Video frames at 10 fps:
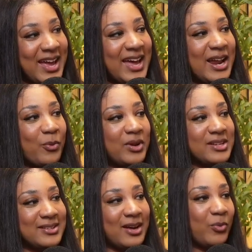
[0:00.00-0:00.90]
And I want
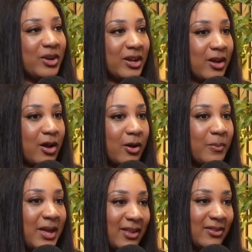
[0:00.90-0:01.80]
to come
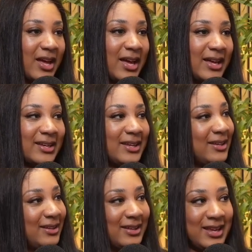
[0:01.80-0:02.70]
and like
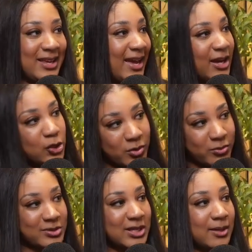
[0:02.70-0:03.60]
engage with
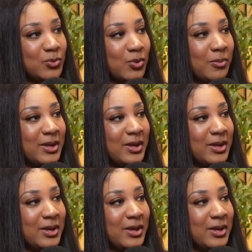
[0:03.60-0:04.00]
Redeemed Women.